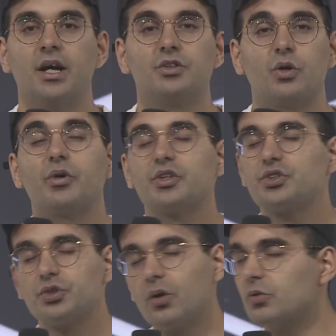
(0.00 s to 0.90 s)
So we are
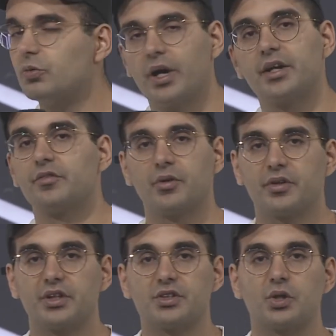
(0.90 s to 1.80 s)
so ready for
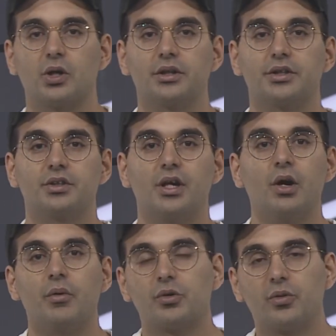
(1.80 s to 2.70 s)
this, College.
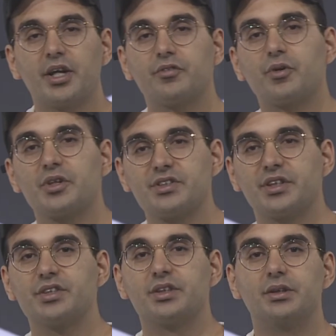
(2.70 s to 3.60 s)
We are ready for a
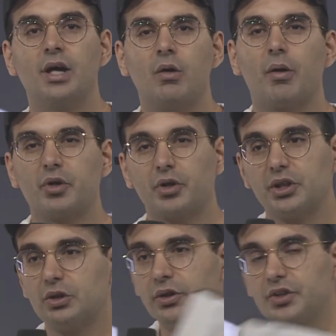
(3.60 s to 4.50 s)
season where we're going to
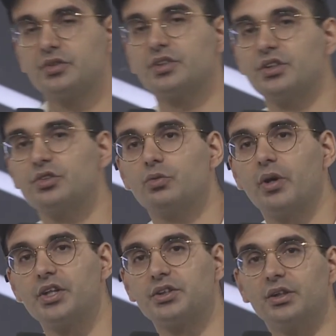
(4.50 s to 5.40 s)
look to the
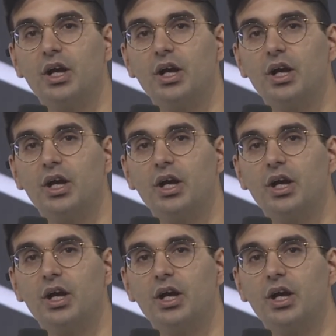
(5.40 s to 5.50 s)
situation.